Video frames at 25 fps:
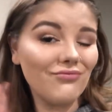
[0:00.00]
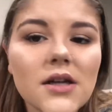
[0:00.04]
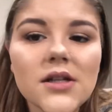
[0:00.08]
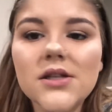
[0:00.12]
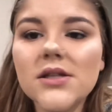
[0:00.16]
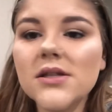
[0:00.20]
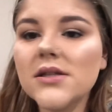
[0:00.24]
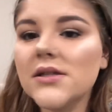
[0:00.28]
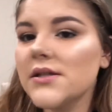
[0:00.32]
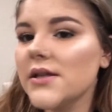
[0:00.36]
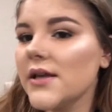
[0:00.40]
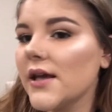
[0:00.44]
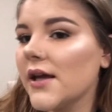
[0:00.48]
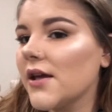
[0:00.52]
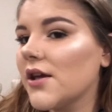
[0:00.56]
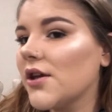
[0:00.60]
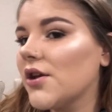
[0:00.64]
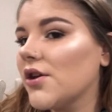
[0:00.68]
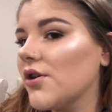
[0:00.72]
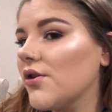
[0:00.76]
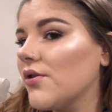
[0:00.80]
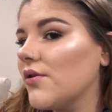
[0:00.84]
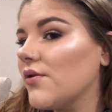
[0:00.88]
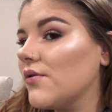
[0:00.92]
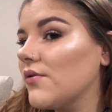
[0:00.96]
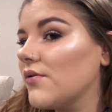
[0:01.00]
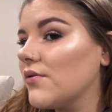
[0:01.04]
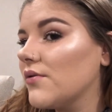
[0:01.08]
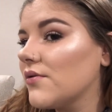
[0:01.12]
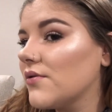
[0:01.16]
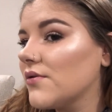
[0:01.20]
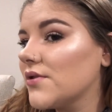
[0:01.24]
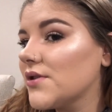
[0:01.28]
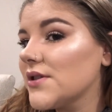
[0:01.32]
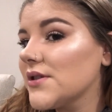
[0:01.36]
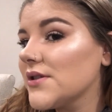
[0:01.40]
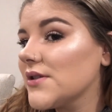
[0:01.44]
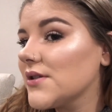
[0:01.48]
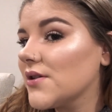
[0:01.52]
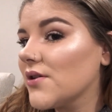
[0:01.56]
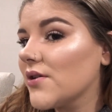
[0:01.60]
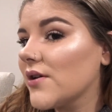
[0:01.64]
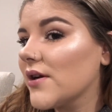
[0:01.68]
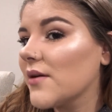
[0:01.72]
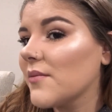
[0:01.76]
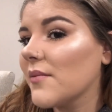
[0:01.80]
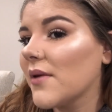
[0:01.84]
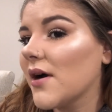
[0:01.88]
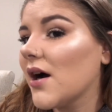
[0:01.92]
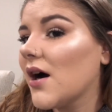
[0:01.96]
Just like, you know, just
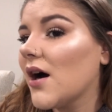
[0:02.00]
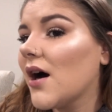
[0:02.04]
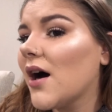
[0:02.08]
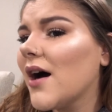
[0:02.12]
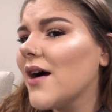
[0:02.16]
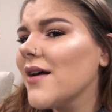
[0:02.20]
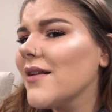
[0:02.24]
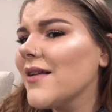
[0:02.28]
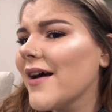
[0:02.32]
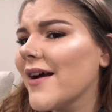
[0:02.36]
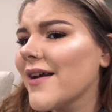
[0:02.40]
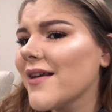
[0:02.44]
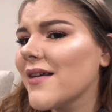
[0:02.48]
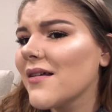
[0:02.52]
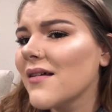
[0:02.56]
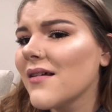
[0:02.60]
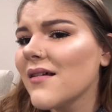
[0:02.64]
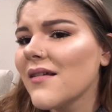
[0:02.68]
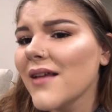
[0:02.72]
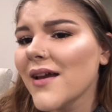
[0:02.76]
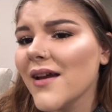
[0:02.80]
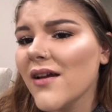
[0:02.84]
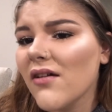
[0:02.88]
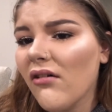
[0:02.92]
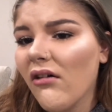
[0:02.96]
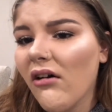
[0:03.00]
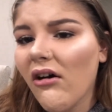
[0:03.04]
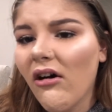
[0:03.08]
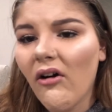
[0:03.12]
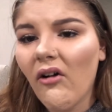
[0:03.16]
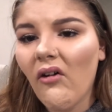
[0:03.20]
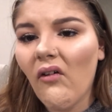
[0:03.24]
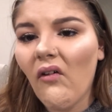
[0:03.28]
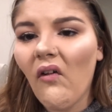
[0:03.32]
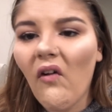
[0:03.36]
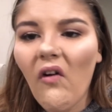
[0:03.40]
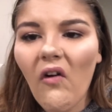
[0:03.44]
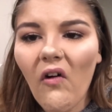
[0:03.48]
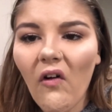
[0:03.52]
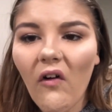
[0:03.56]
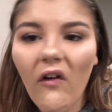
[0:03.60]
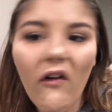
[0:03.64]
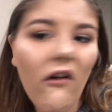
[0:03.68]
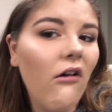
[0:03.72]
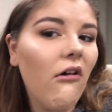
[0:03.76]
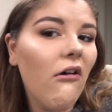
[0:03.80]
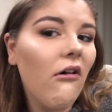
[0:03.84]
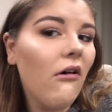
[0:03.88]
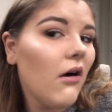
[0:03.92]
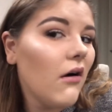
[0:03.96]
looking at my highlight, like, oh,
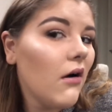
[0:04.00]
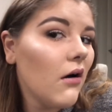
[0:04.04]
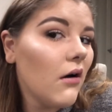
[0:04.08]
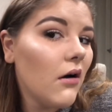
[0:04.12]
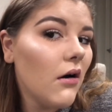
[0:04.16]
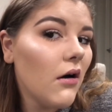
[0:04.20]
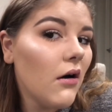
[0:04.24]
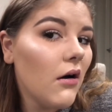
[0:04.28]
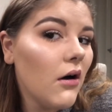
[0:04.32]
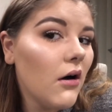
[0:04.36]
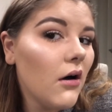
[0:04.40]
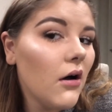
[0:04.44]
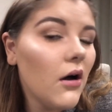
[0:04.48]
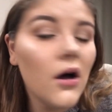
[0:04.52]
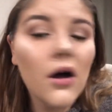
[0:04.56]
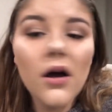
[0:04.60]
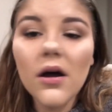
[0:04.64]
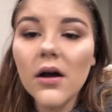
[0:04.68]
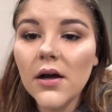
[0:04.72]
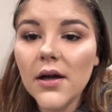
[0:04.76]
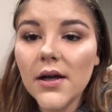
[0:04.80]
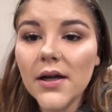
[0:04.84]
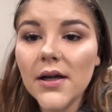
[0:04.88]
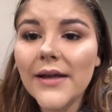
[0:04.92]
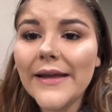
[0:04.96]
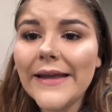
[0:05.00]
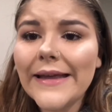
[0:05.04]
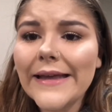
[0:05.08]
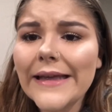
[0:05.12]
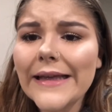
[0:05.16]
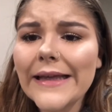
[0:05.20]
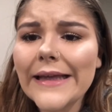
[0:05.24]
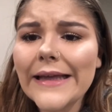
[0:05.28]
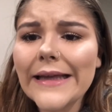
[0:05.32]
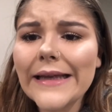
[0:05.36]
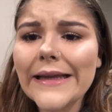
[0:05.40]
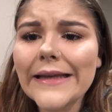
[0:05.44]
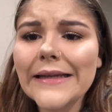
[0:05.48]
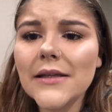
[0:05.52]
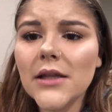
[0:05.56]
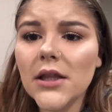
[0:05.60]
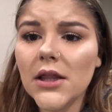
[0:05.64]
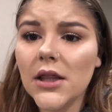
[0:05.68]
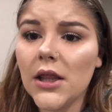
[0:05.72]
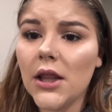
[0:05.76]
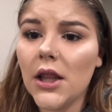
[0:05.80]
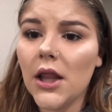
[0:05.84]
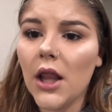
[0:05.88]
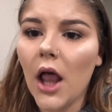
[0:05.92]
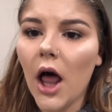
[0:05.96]

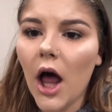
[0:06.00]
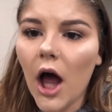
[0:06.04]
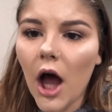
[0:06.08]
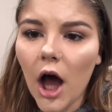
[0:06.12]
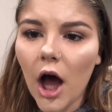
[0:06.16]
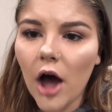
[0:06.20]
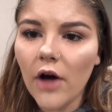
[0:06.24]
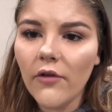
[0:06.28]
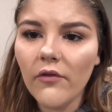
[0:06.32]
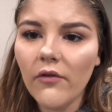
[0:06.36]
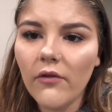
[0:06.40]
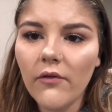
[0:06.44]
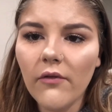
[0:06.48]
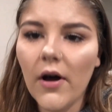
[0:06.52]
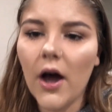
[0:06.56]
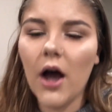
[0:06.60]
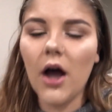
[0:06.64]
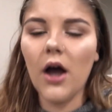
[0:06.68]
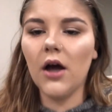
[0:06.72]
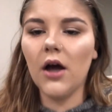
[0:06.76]
in love.